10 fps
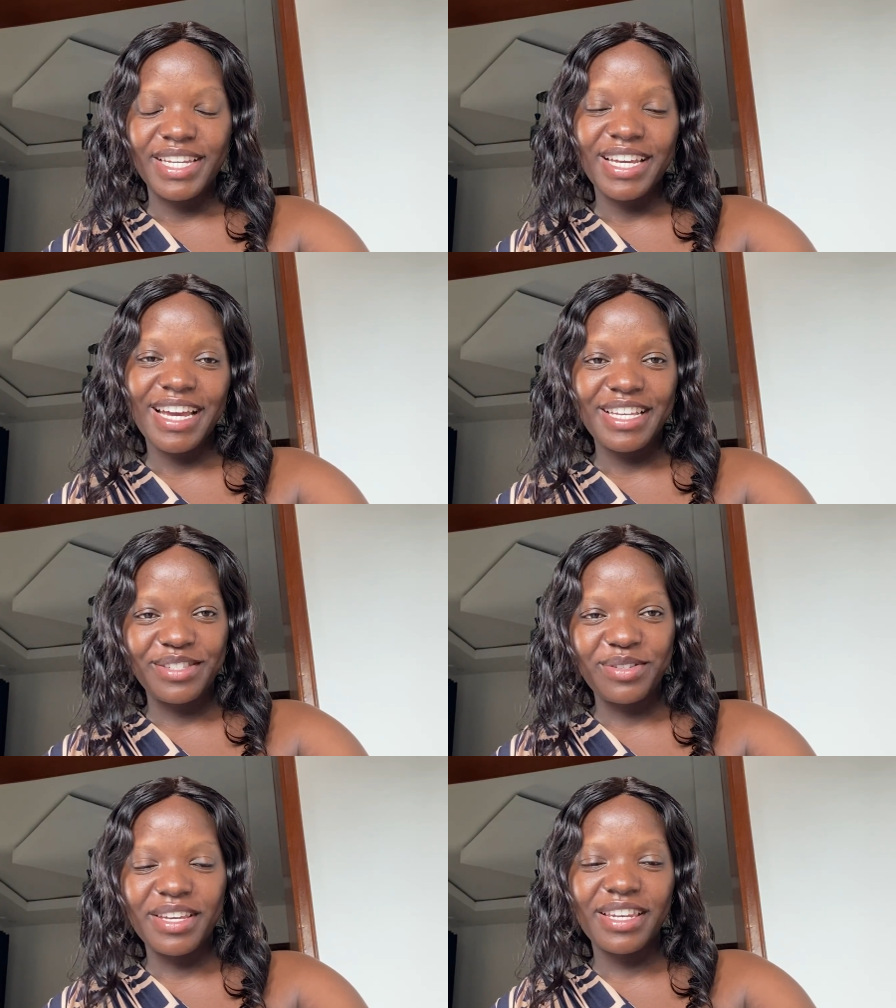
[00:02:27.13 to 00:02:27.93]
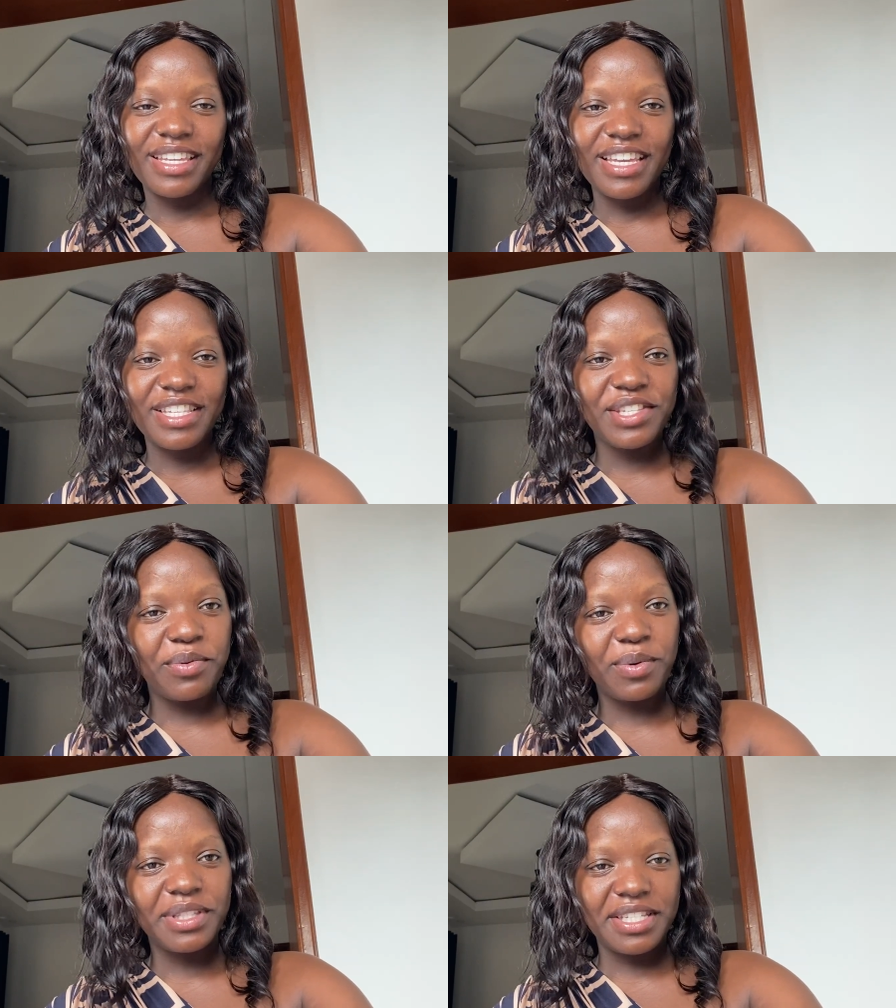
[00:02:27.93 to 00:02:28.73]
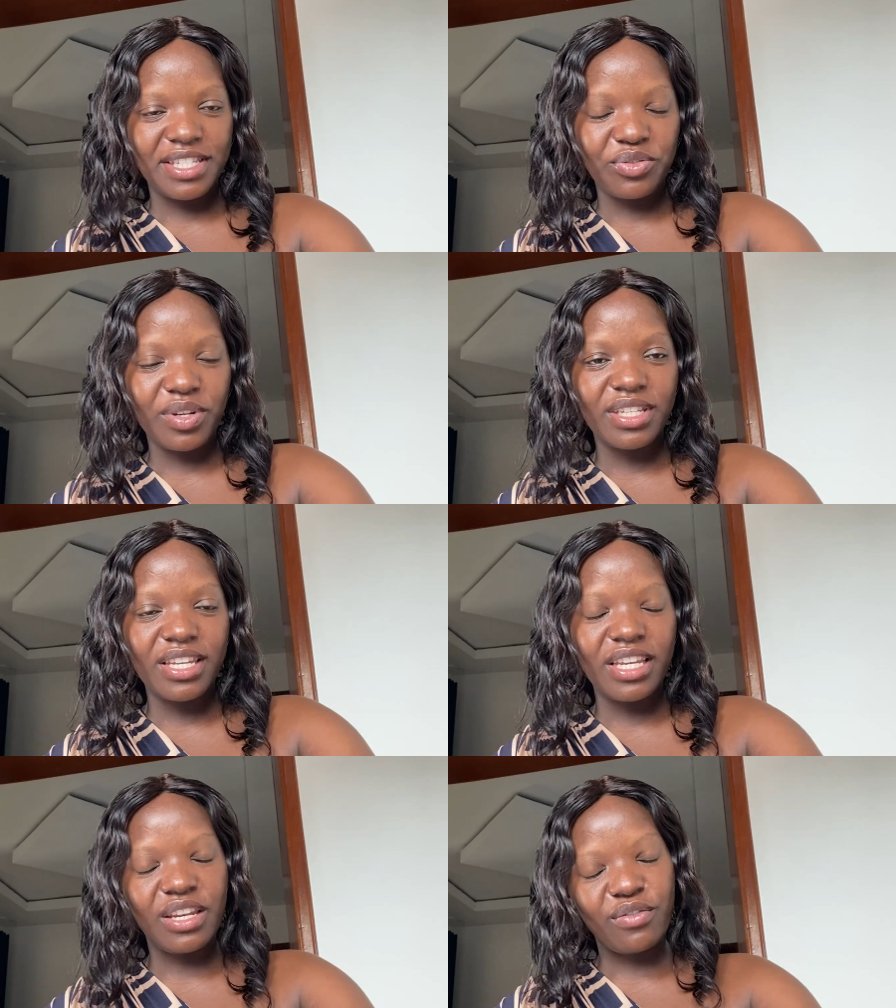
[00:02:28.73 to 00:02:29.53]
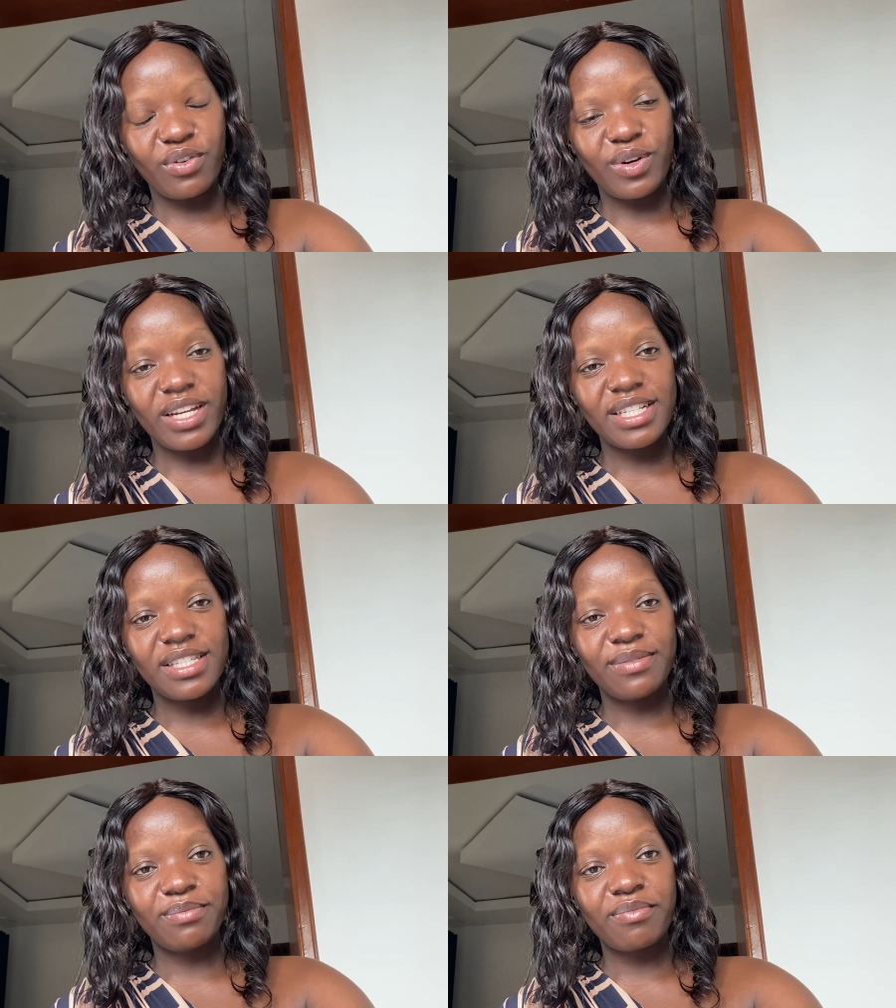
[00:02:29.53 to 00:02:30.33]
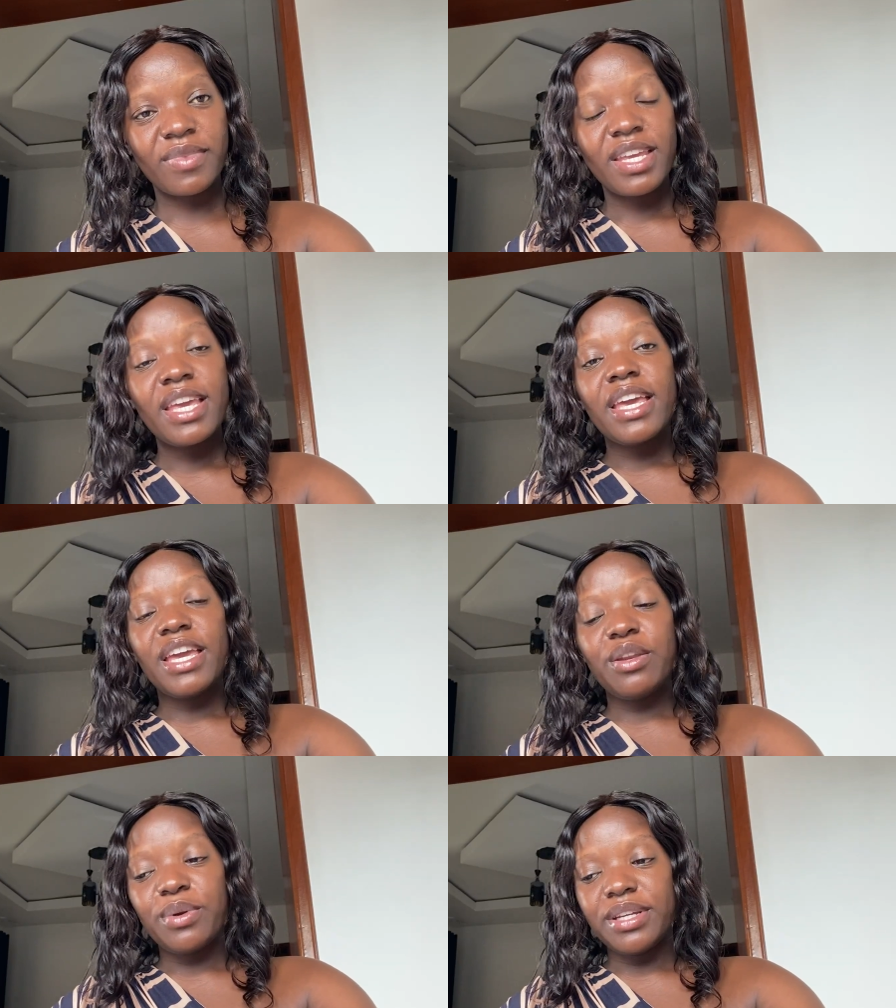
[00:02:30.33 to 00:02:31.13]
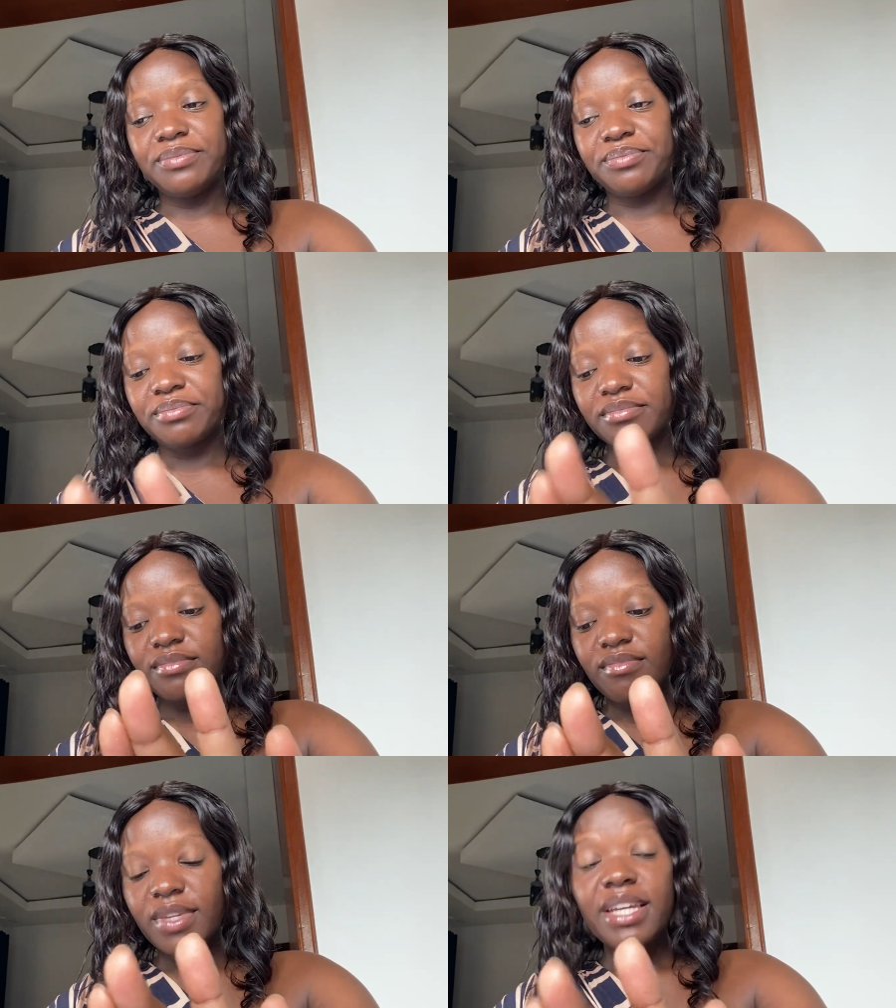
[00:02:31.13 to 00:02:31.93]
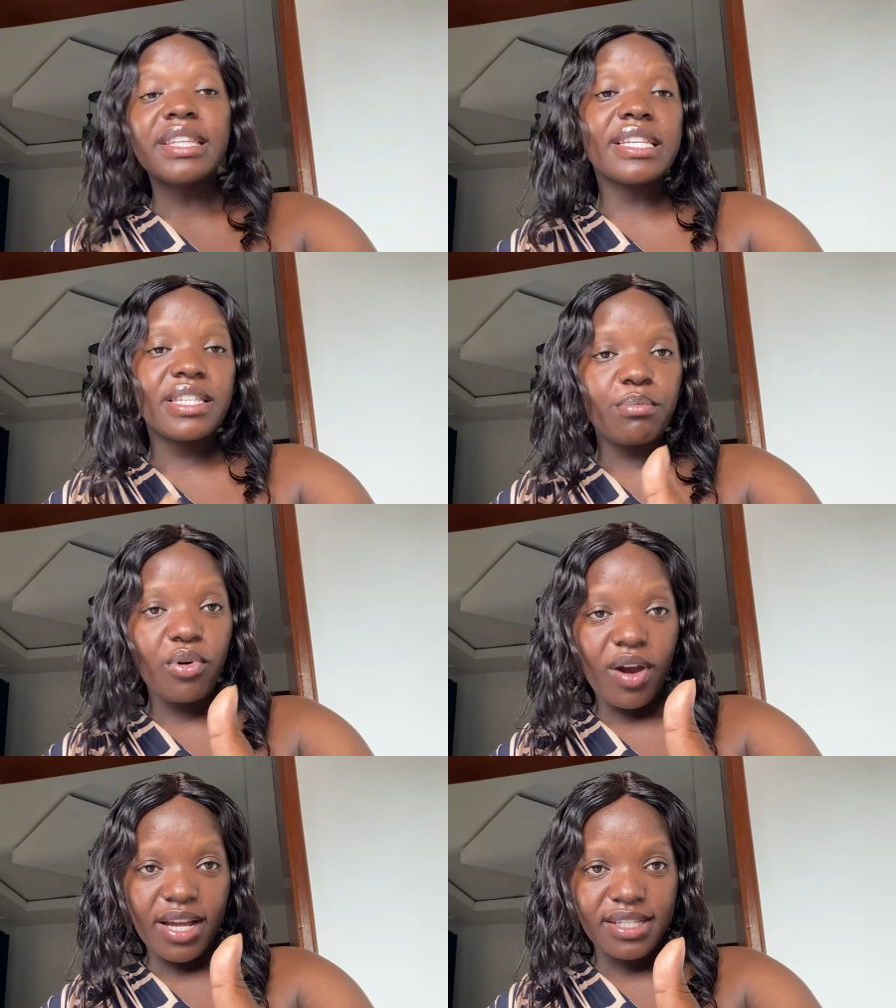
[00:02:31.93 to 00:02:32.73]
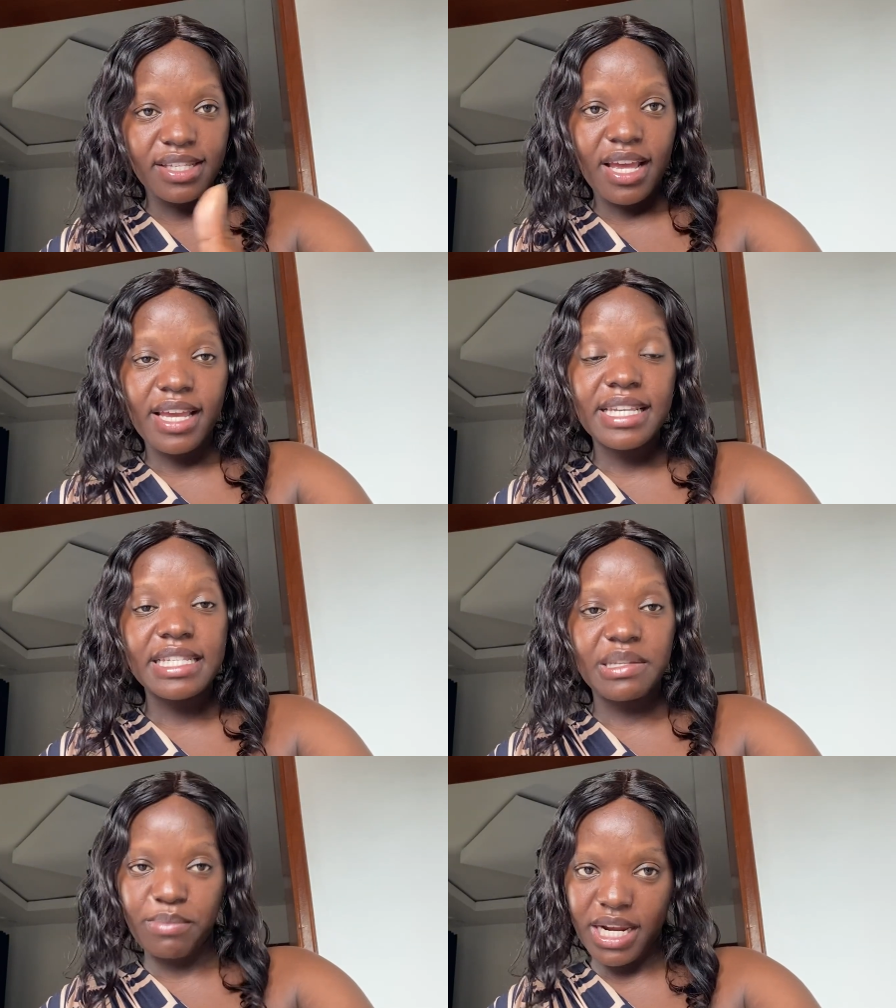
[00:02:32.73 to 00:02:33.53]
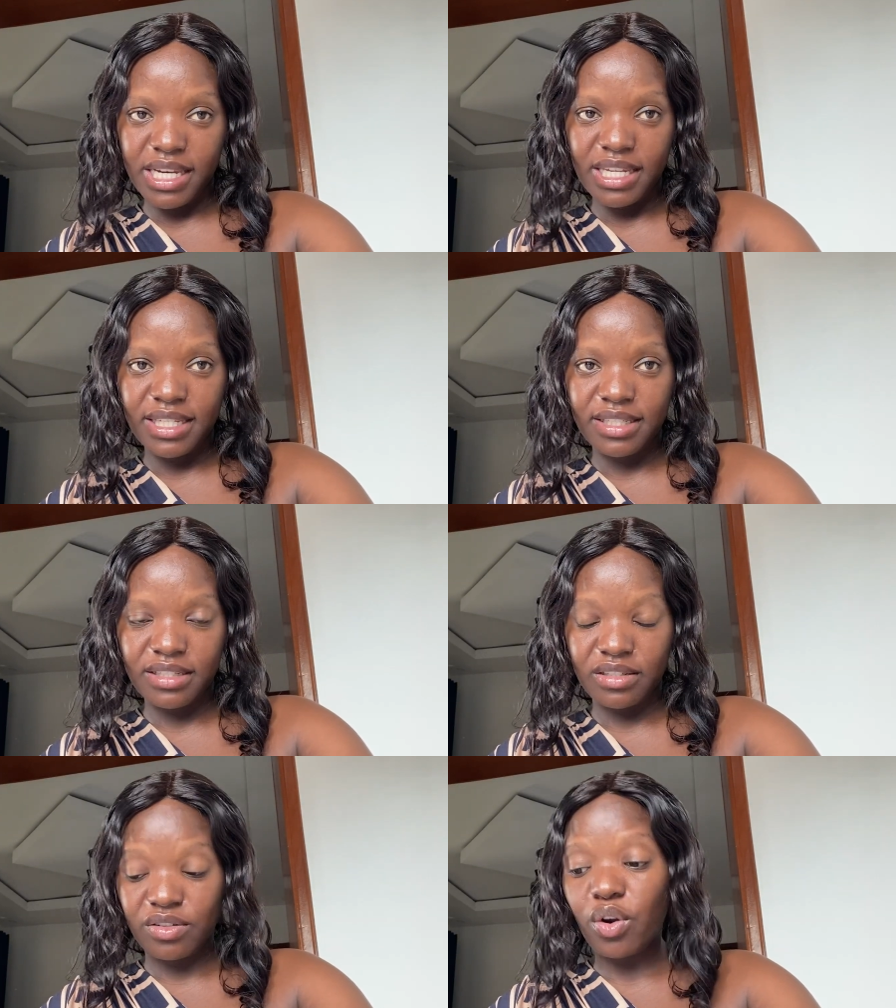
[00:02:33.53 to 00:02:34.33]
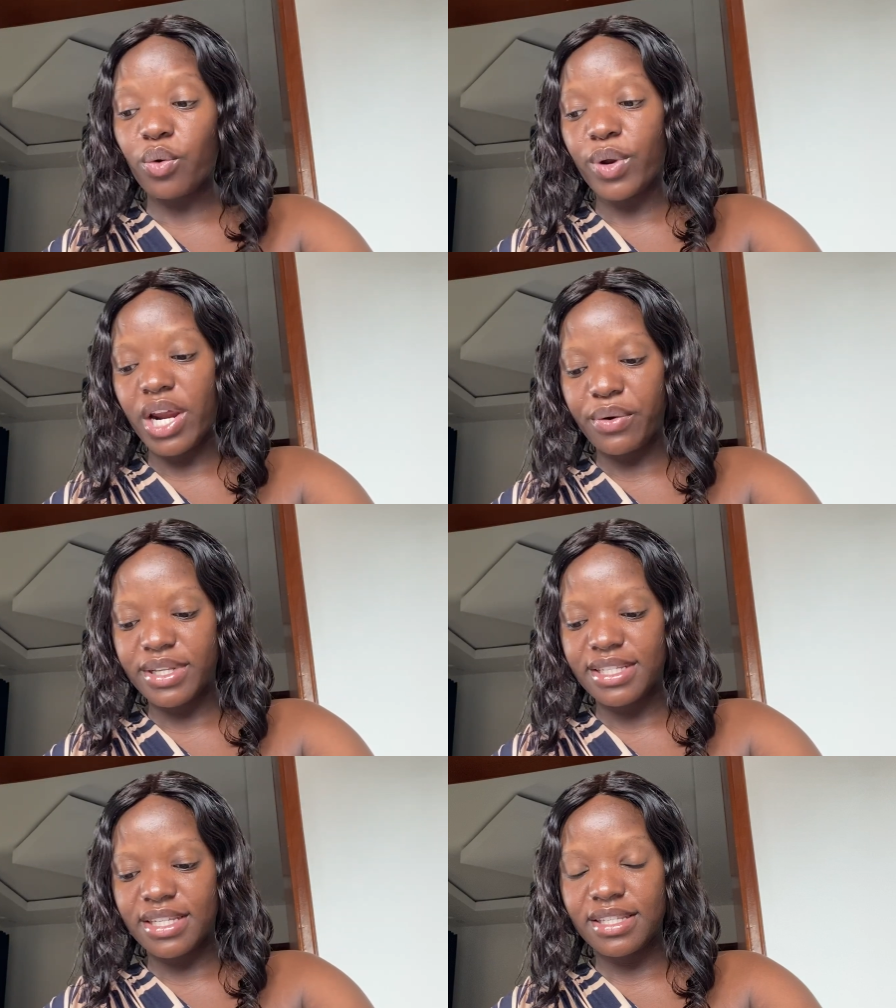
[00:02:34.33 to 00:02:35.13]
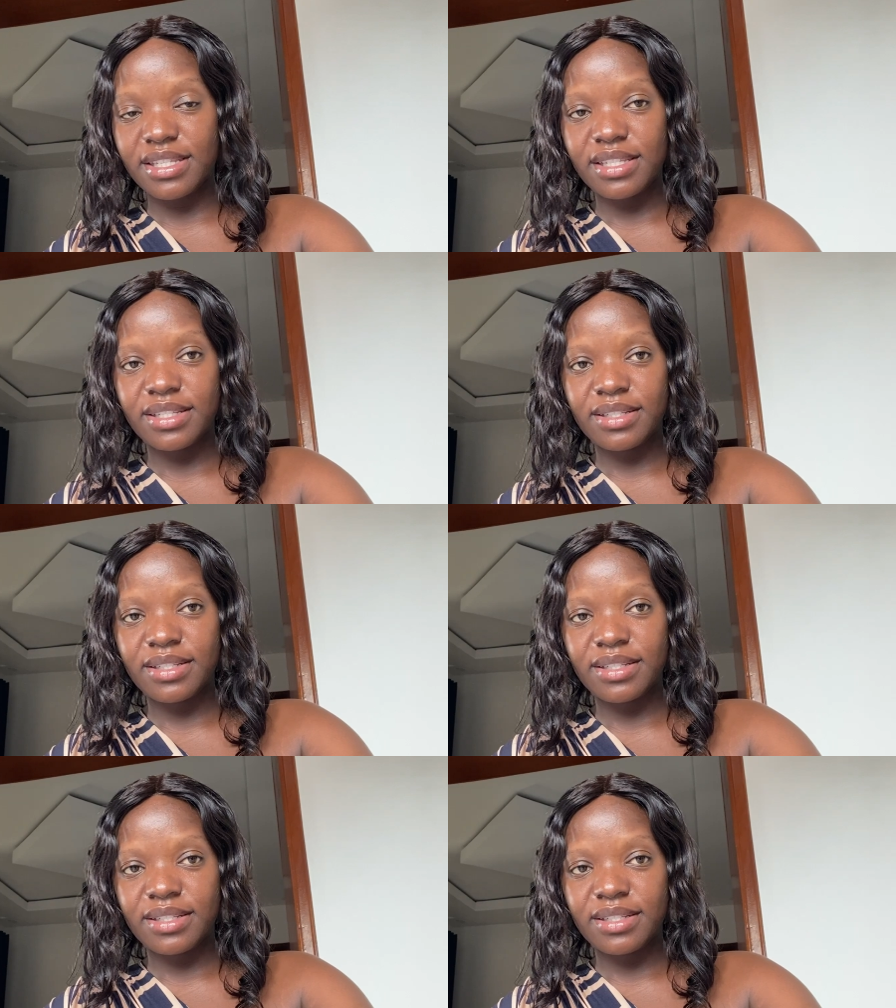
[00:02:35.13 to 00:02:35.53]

Guys, you can guess what is traded in forex. Anyway, the simple answer is money or currencies.